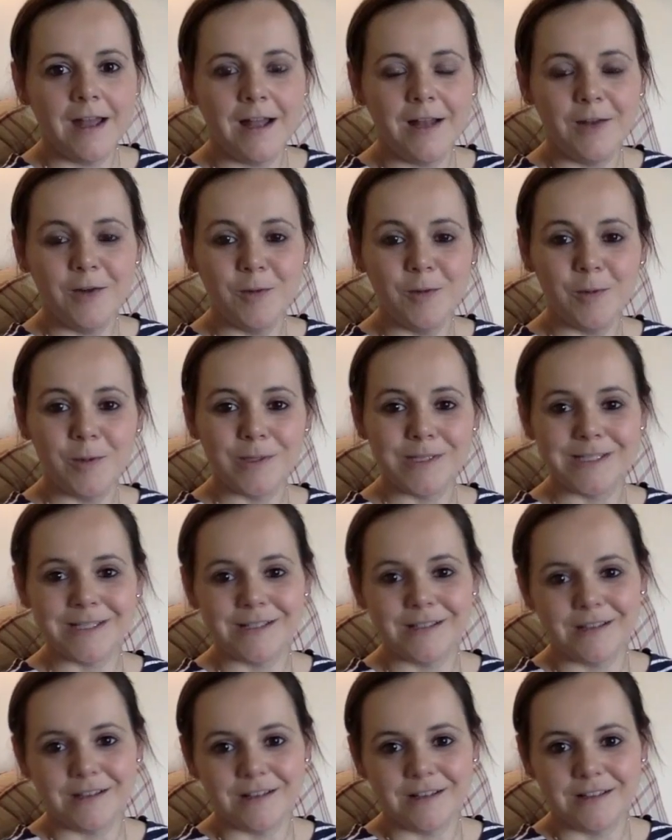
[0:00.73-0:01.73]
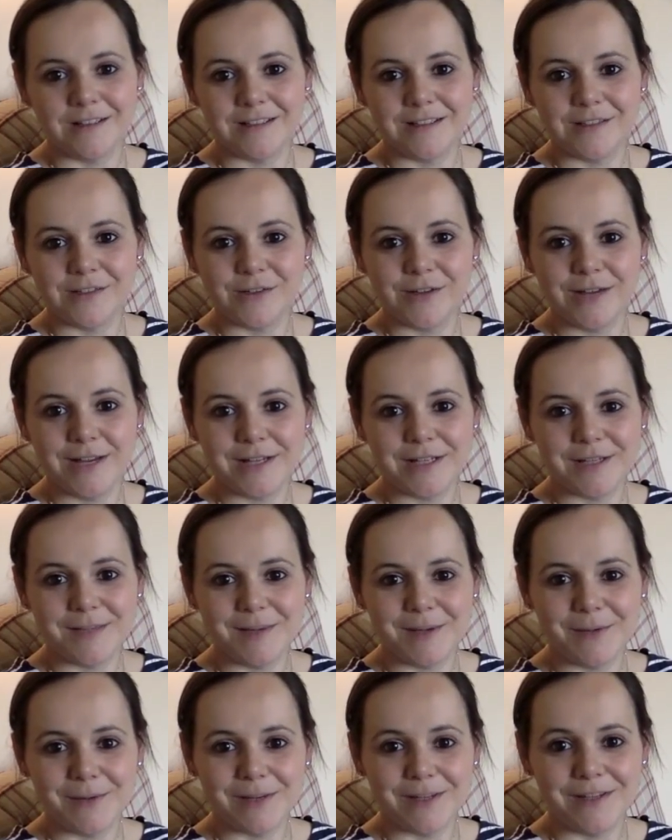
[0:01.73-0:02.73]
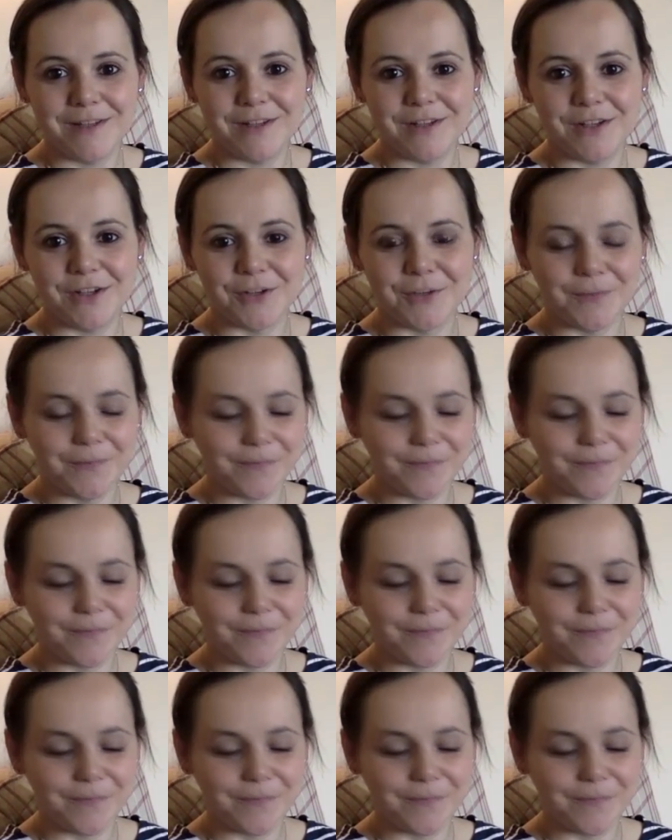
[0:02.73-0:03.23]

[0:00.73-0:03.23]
Hello, boys and girls. It's great to be with you.